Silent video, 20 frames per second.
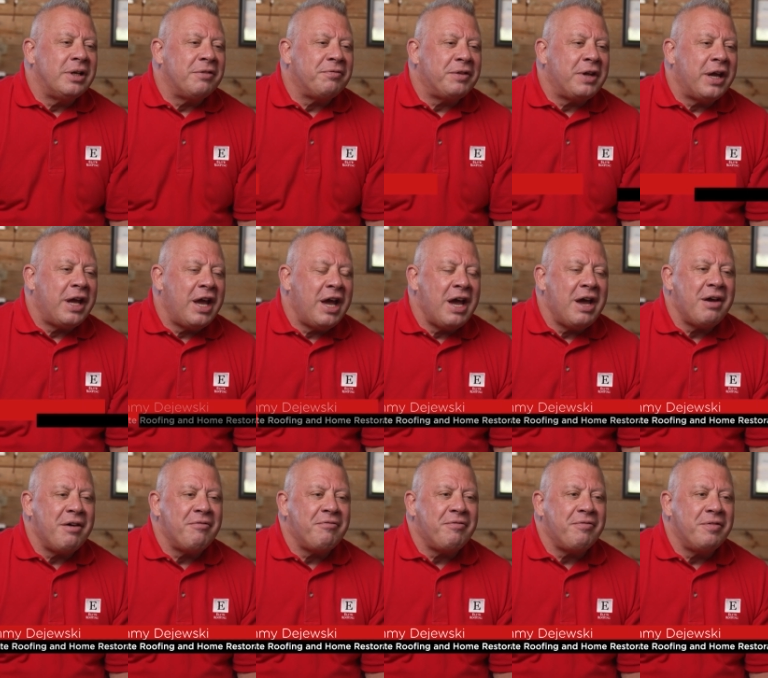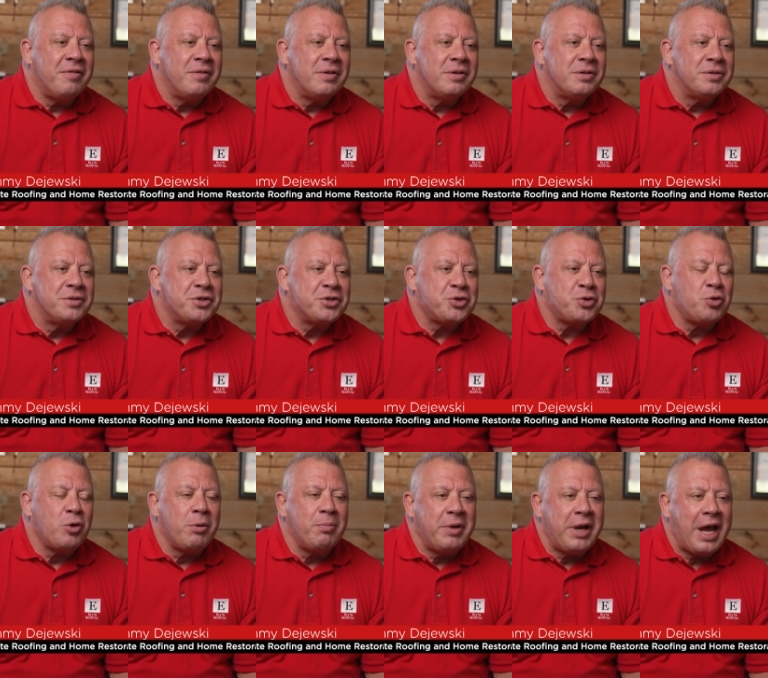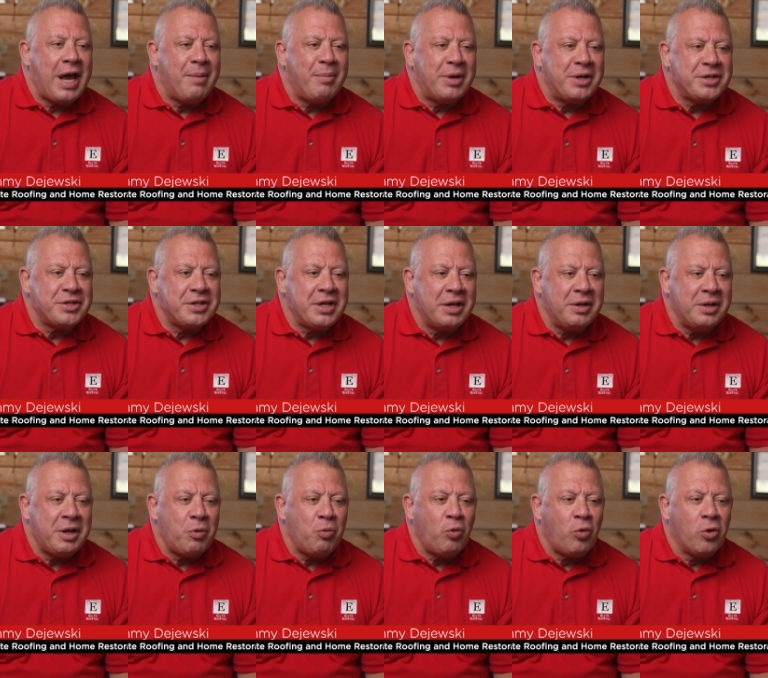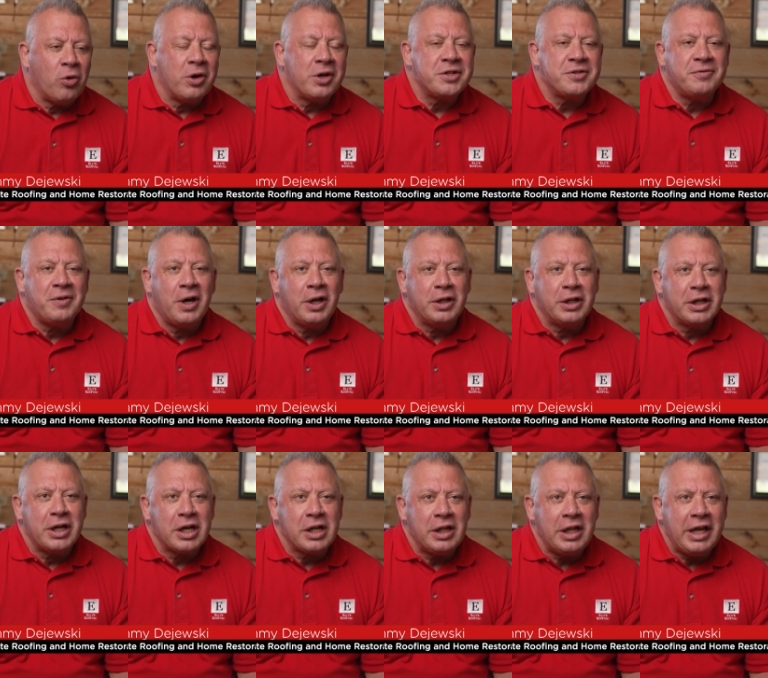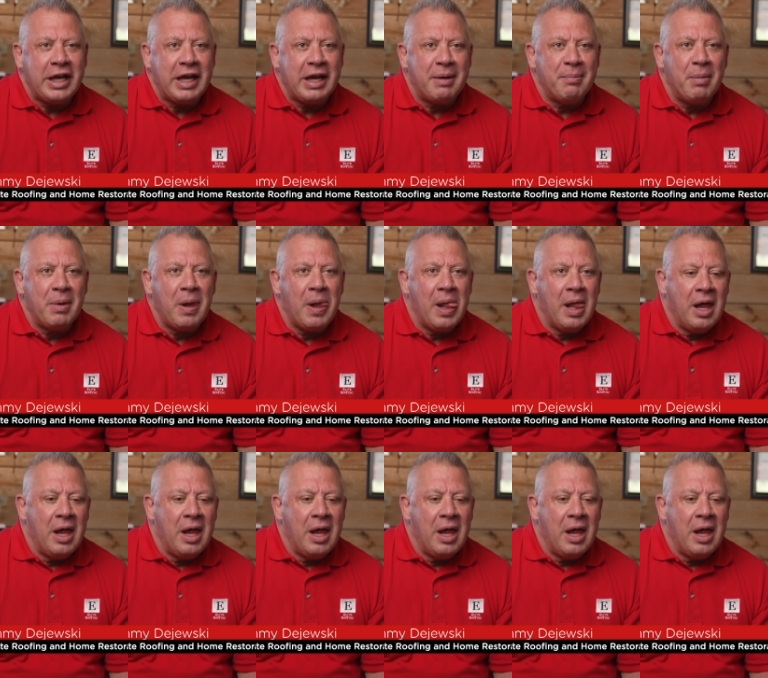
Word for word: If they have storm damage that warrants filing a claim,